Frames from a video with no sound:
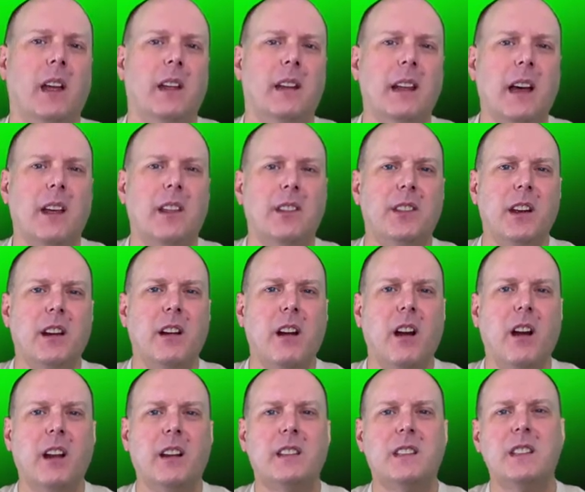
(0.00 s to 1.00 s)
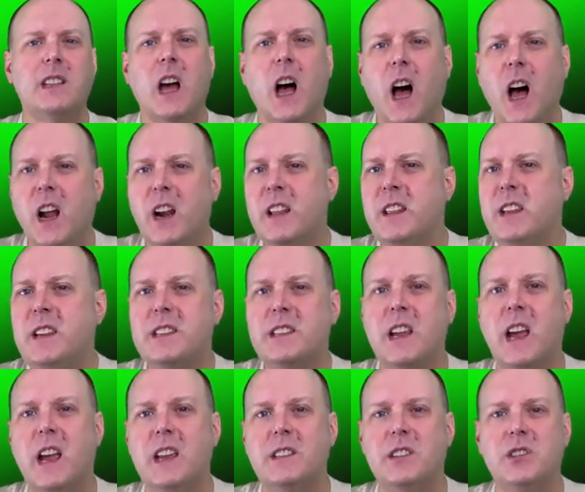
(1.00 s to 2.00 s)
Now, there are a ton of these
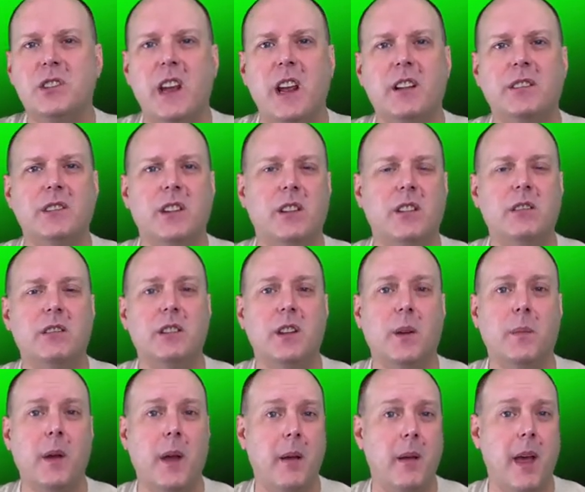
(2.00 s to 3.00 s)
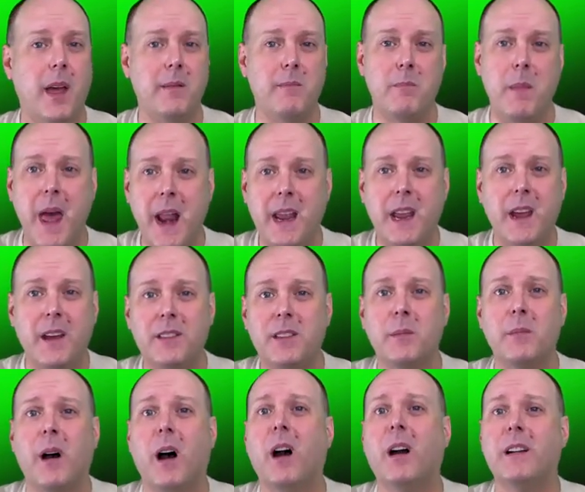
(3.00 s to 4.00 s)
kinds of channels on YouTube, and many of
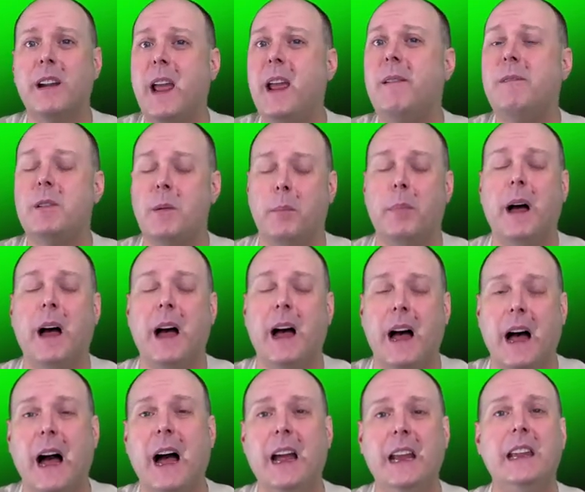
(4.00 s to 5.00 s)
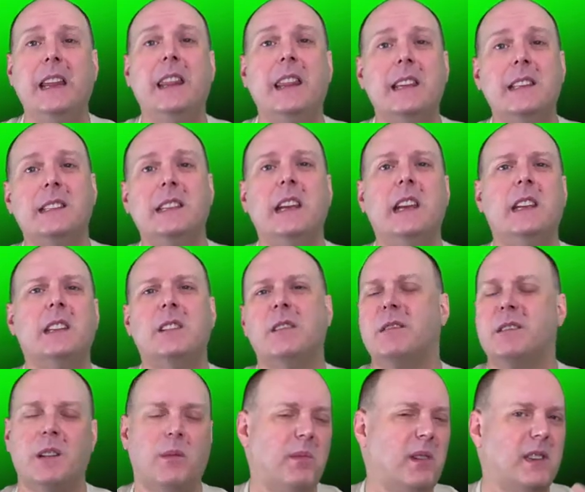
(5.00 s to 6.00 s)
them are named behind the scenes or
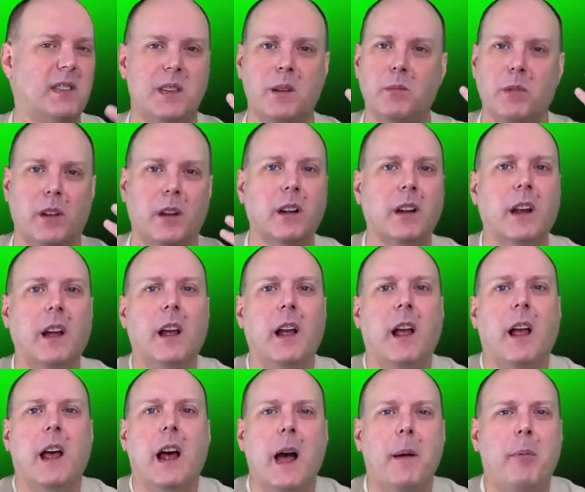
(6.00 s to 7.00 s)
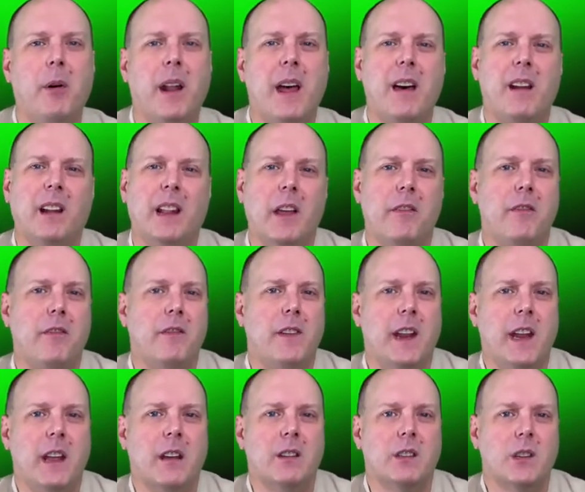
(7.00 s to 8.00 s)
something similar. I put out 11
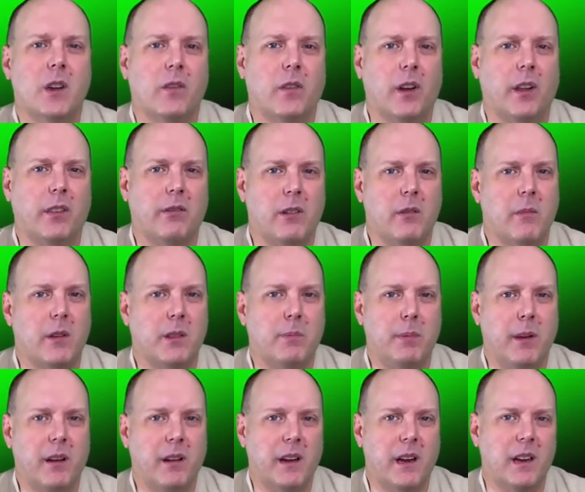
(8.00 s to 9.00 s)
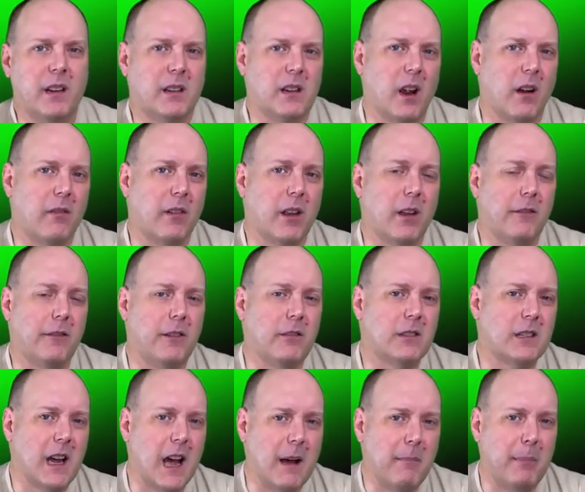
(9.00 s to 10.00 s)
videos over a three month period covering a few
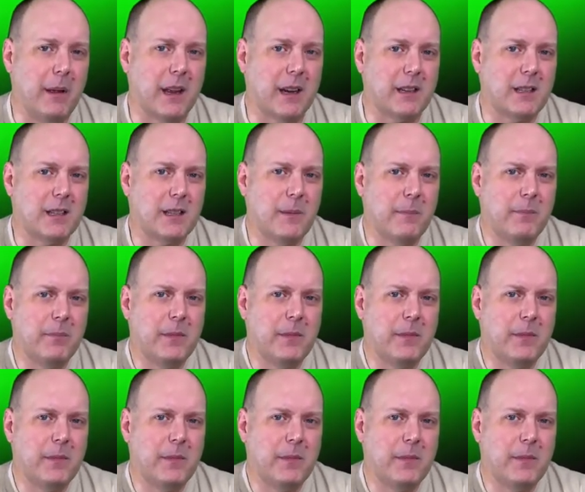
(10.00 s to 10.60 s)
topics.